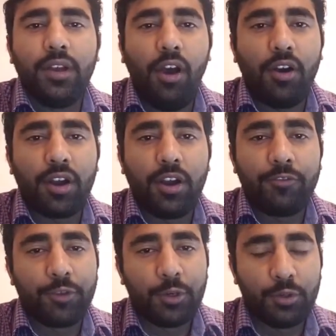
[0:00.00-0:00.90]
Or uh,
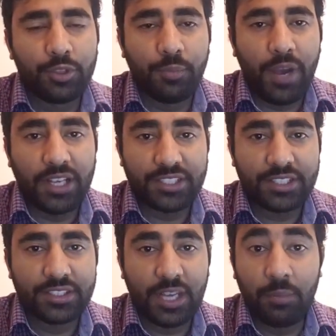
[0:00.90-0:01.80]
if you do the
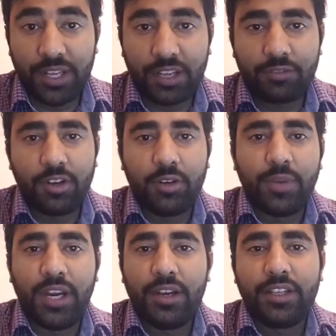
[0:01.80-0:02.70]
masters, MTech from
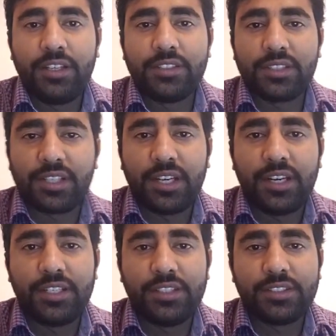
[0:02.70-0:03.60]
IITs or
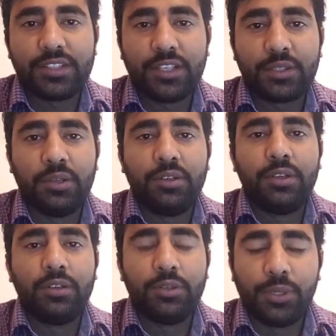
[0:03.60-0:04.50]
NITs and good,
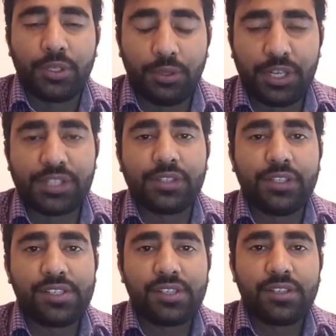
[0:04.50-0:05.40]
do a good
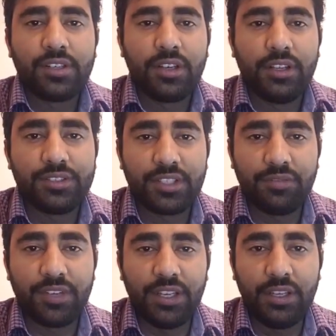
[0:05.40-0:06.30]
research,
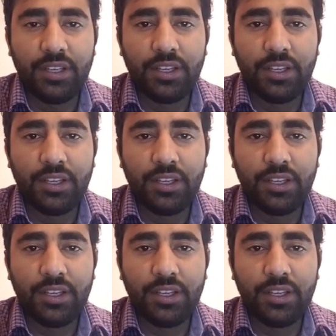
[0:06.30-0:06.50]
NCFD,